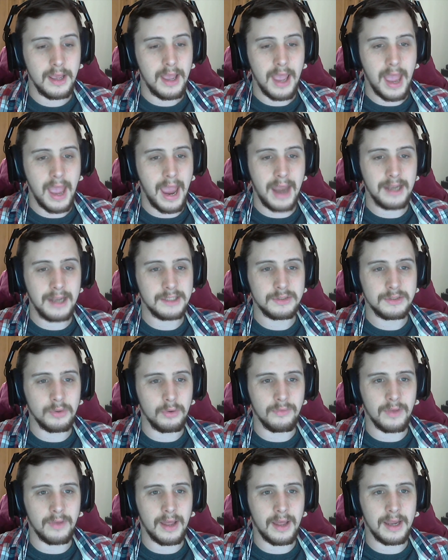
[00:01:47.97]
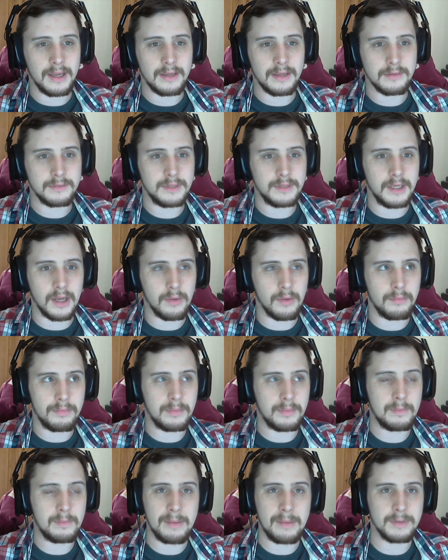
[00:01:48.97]
Any sort of, like, you know,
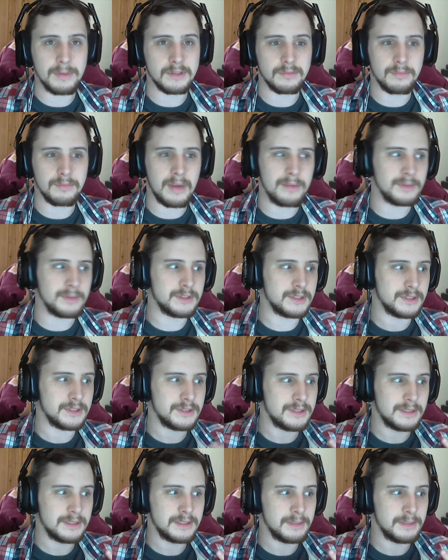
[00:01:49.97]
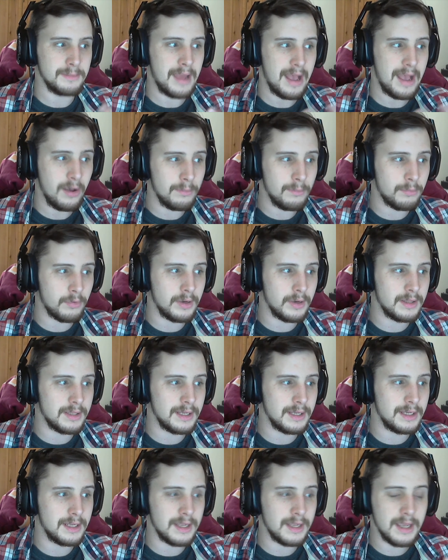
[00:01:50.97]
maybe some, maybe it's just some help or
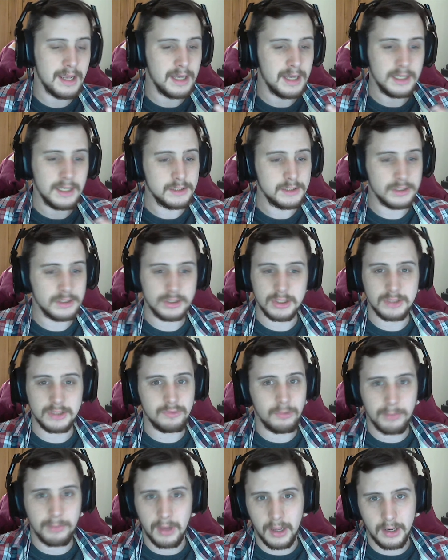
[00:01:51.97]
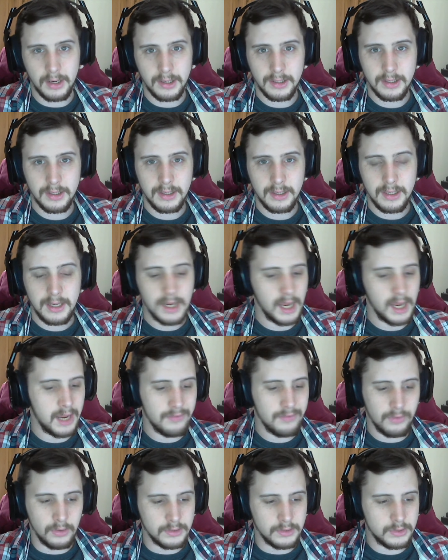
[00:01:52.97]
anything. Just doesn't reply.
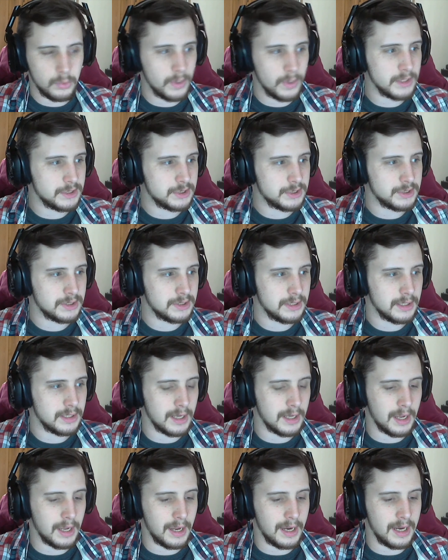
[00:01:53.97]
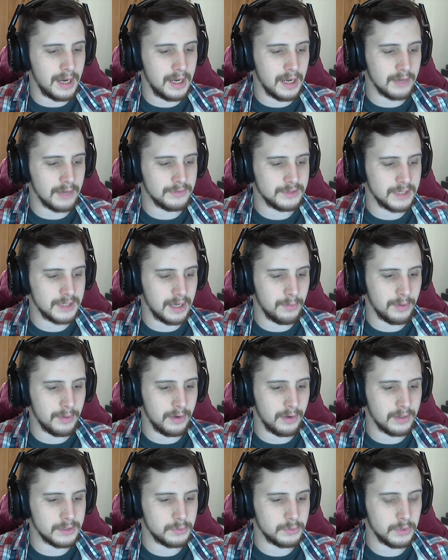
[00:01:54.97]
Even on Twitch, I, have seen I went
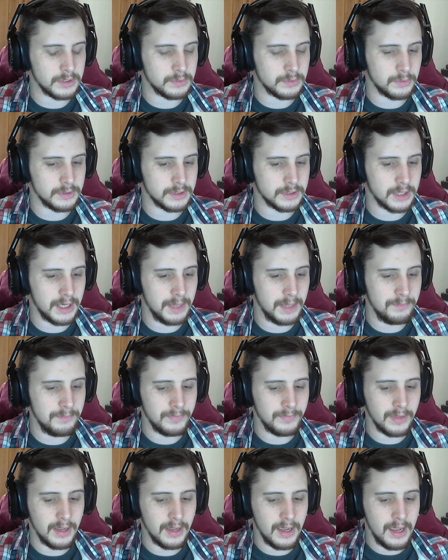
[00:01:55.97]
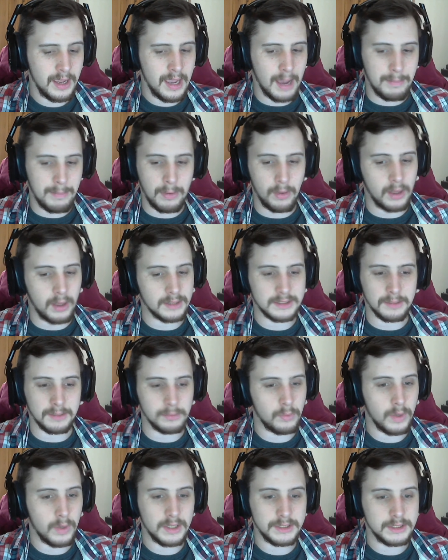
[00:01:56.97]
on his Twitch one time. People asking him
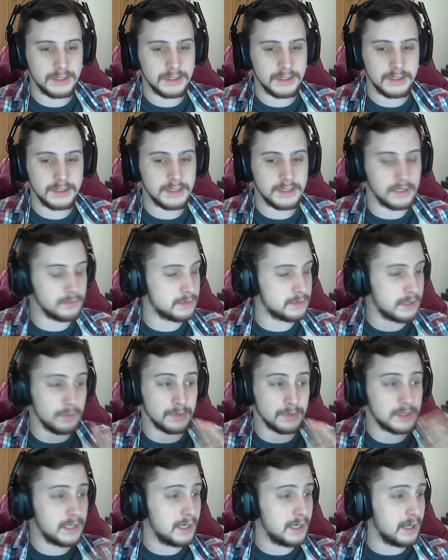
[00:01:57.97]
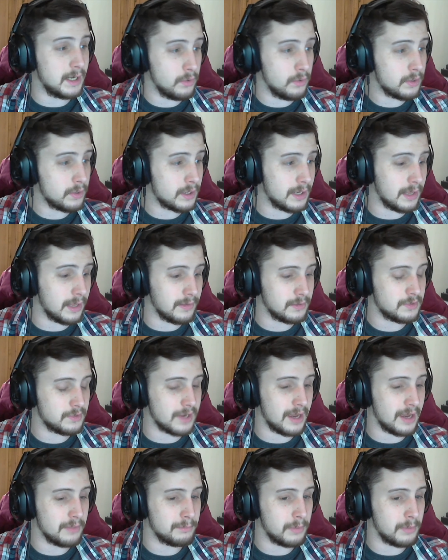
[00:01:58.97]
questions. He was he was clearly looking at the
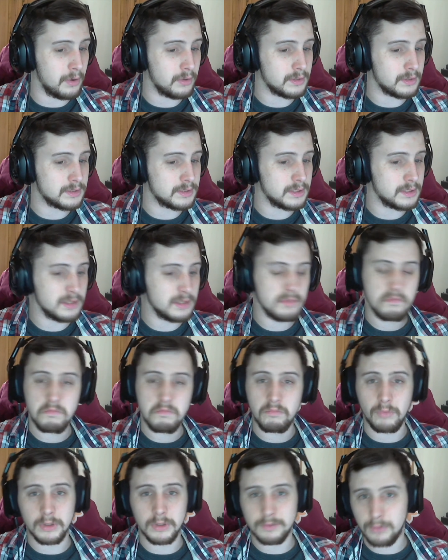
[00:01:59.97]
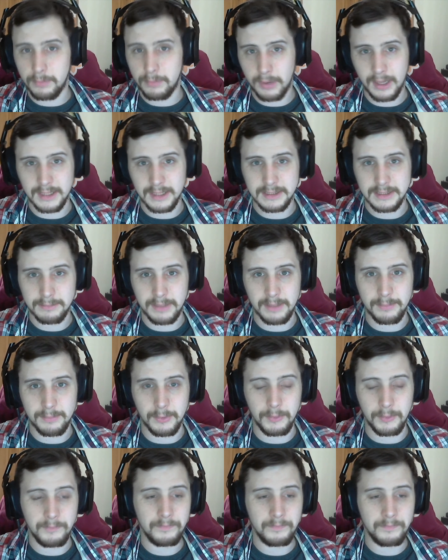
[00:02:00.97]
chat box, wasn't replying to people.